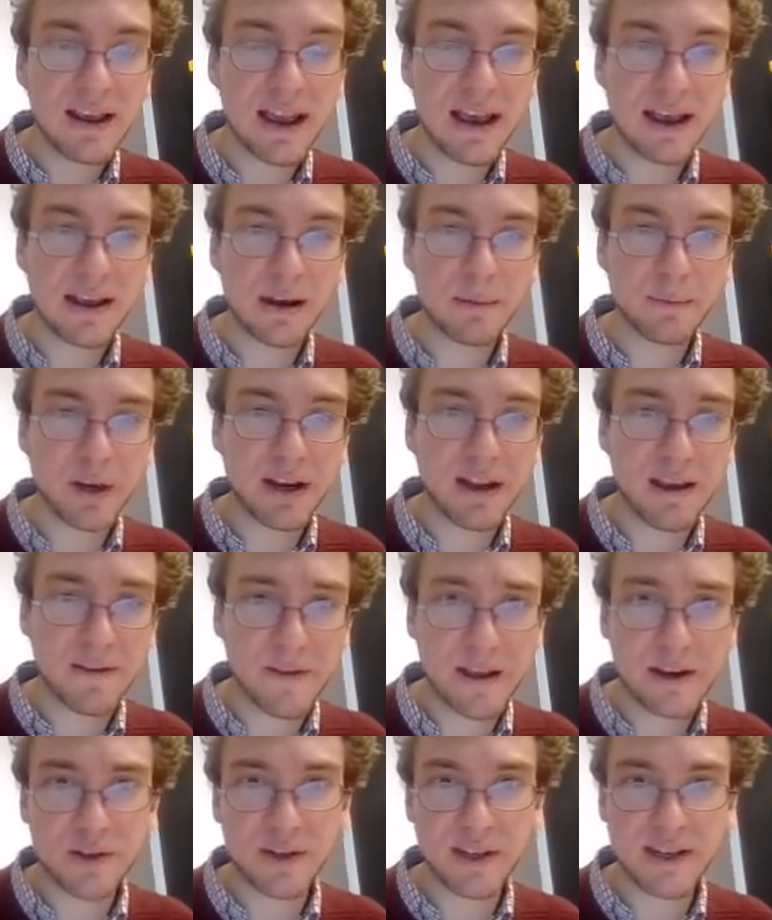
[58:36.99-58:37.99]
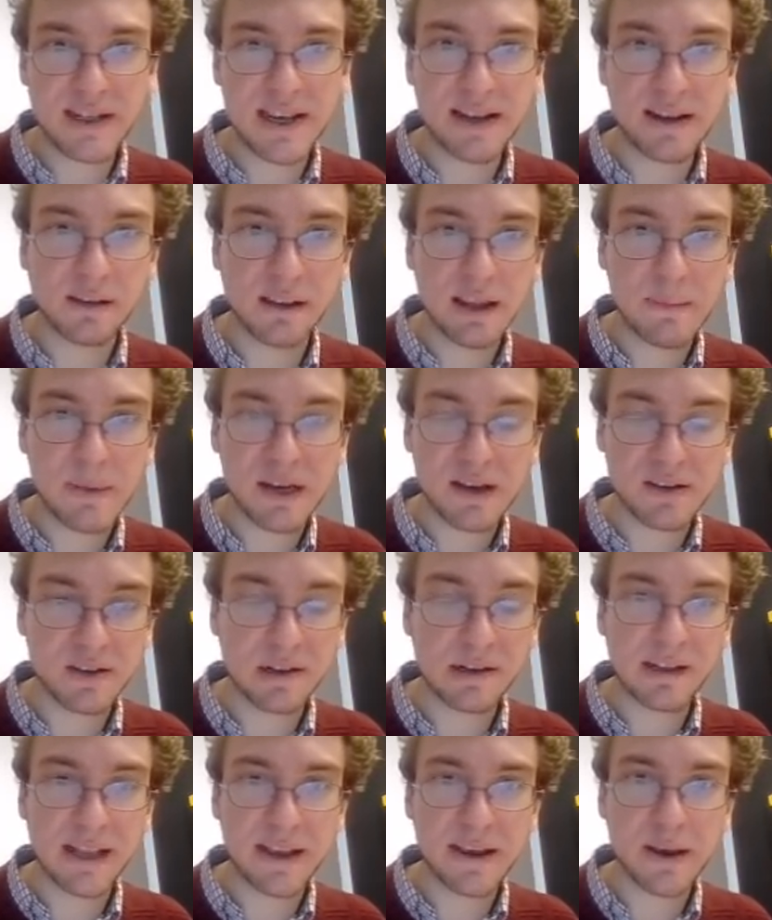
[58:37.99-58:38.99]
And I'm going to eventually take a limit as
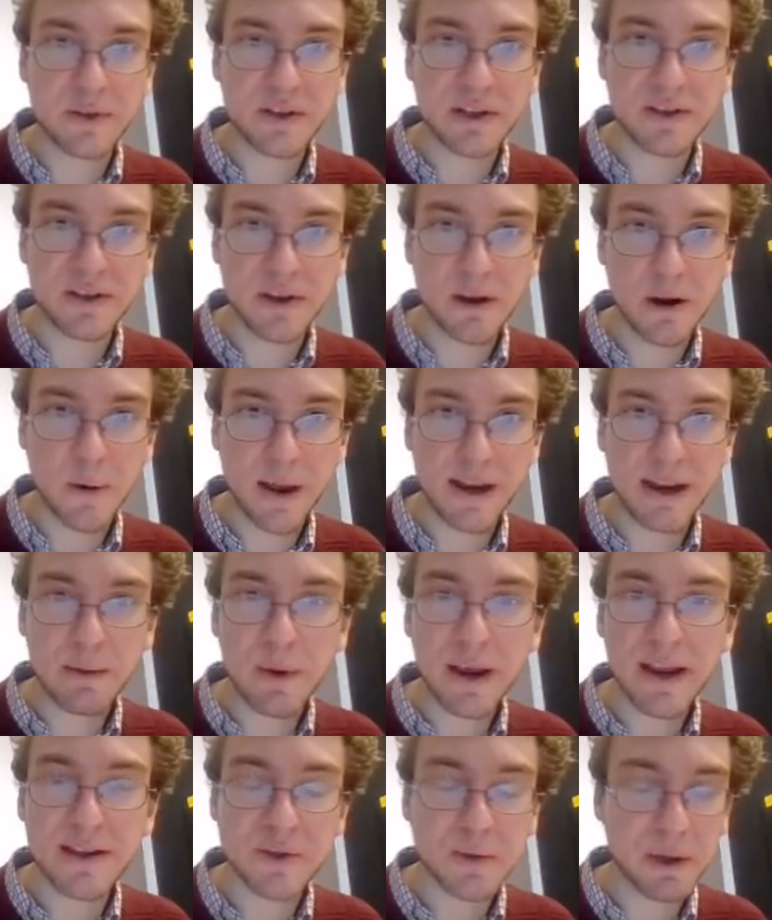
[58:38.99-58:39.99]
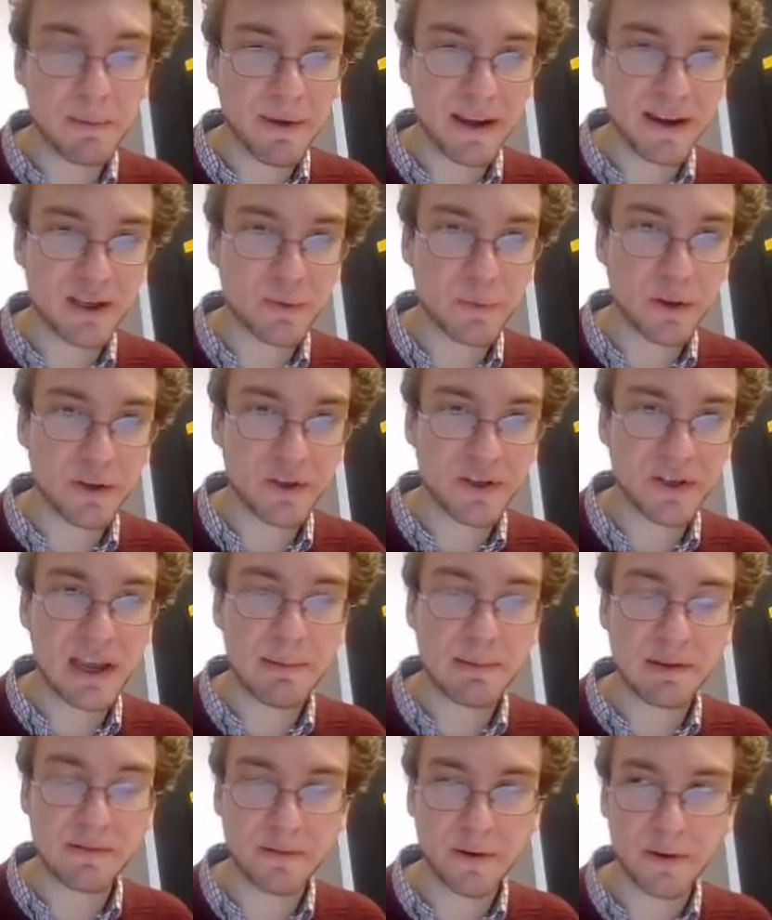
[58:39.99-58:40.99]
little a goes to 0 anyway. So I might as well just
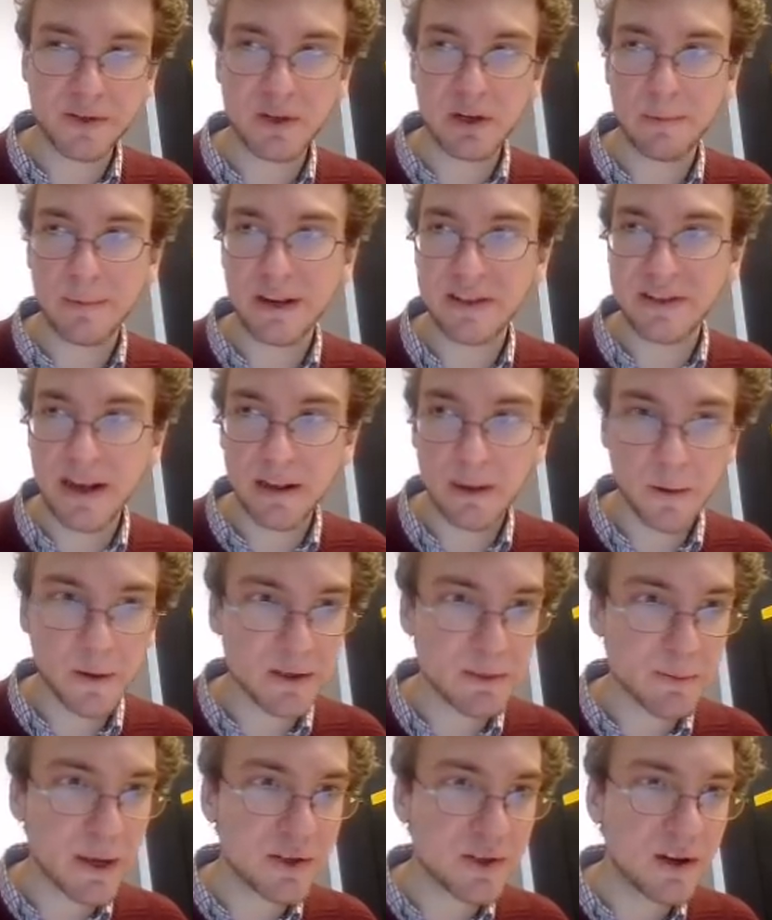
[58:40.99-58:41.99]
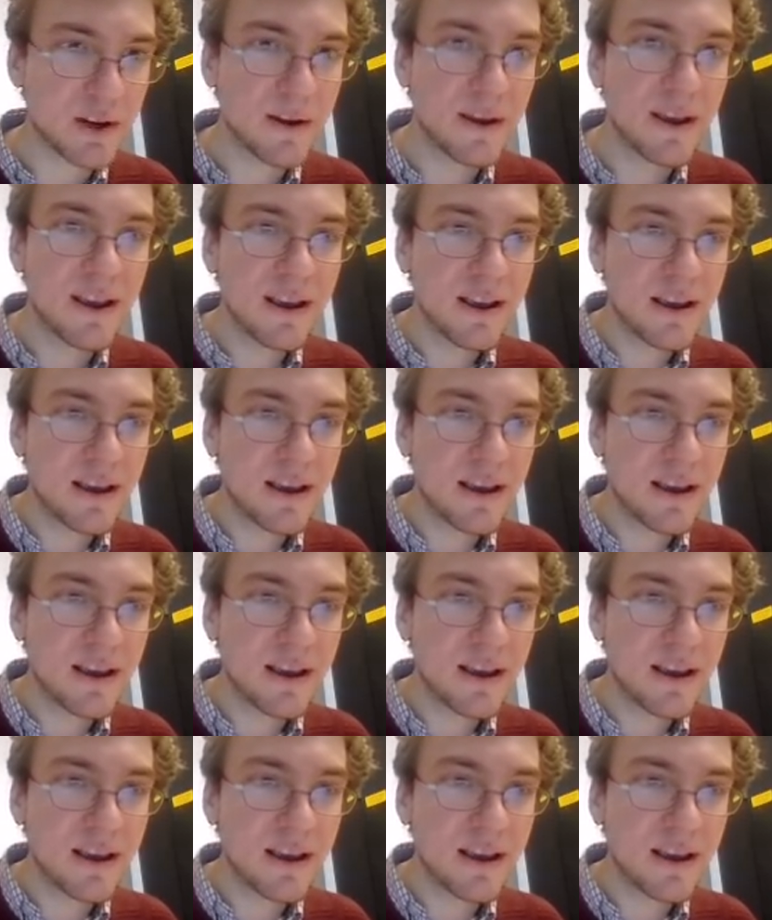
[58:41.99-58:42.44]
keep the first term in a Taylor expansion.